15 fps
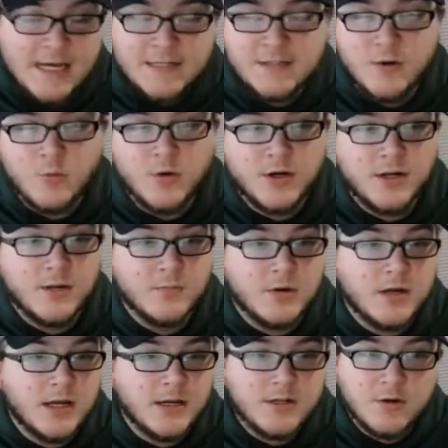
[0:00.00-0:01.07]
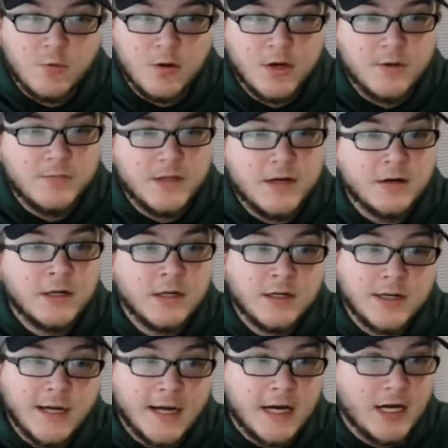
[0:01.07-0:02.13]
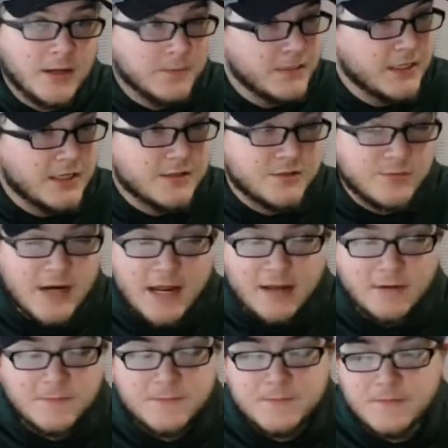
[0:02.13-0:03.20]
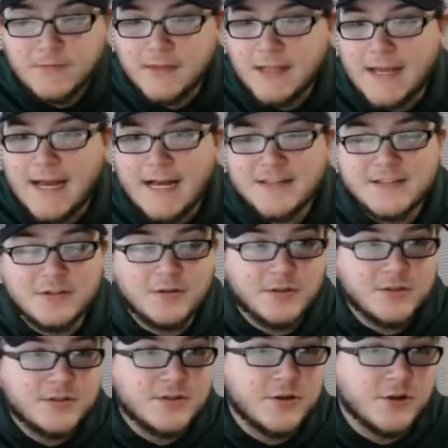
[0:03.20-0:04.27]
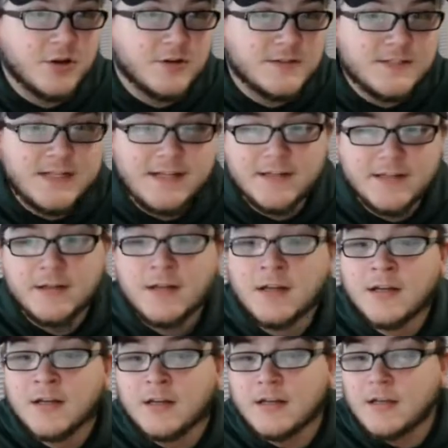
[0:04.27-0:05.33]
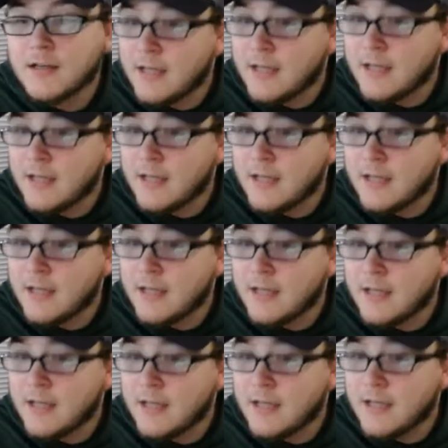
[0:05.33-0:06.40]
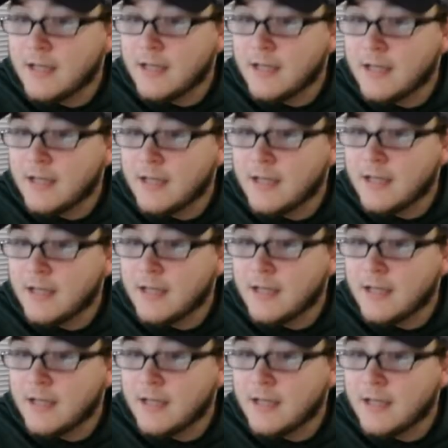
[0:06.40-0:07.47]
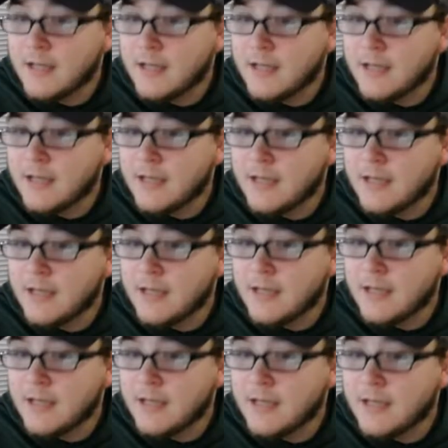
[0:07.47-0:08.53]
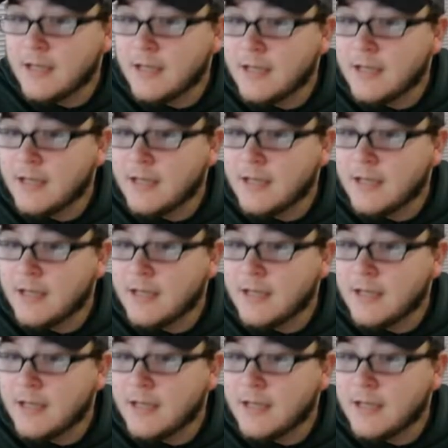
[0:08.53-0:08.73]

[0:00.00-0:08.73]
I don't want him there. Ian's right. Hasn't looked good all season. And again, same thing as with Jordan Love.